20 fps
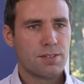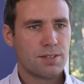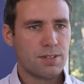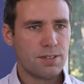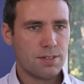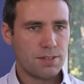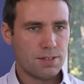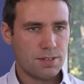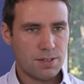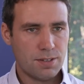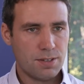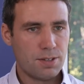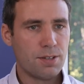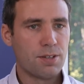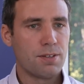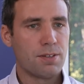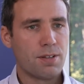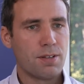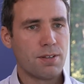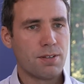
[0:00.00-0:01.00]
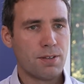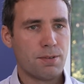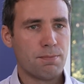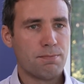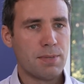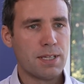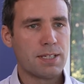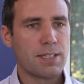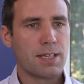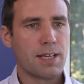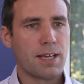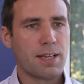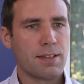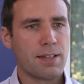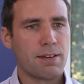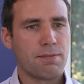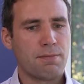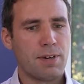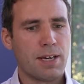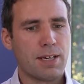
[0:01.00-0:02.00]
that, that, that mitigate
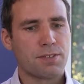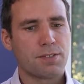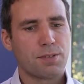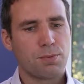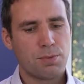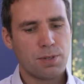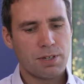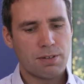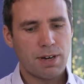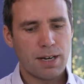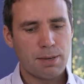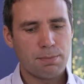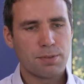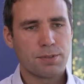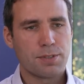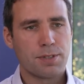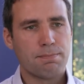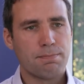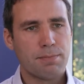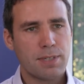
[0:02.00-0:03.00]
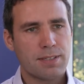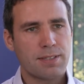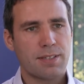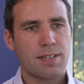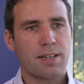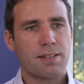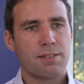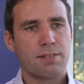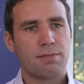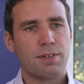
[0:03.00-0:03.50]
that risk. We're able to mitigate the